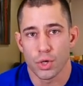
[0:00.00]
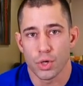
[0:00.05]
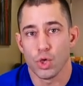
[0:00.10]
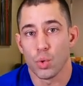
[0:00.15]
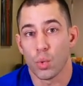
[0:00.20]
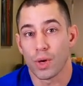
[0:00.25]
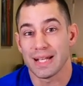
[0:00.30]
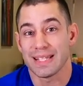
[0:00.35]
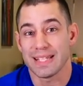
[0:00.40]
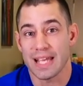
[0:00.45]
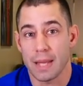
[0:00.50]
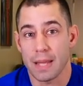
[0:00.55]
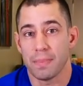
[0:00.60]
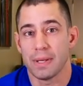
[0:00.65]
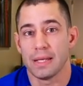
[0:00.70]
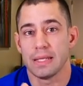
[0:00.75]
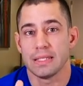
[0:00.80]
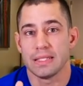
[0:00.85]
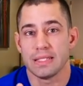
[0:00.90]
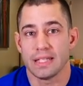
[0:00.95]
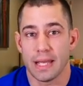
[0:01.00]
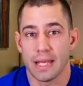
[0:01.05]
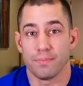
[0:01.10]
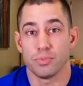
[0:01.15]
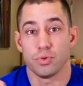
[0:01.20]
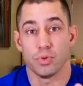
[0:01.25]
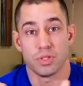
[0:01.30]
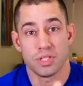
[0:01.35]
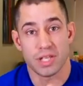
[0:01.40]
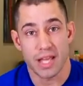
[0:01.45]
you want to tape
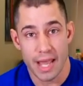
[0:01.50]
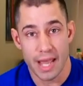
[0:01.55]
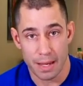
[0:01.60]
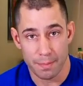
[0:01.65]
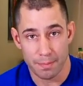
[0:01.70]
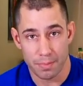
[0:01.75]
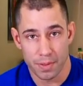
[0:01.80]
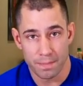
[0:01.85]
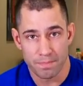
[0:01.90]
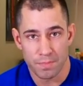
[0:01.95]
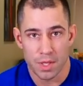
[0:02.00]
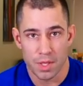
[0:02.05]
to tape.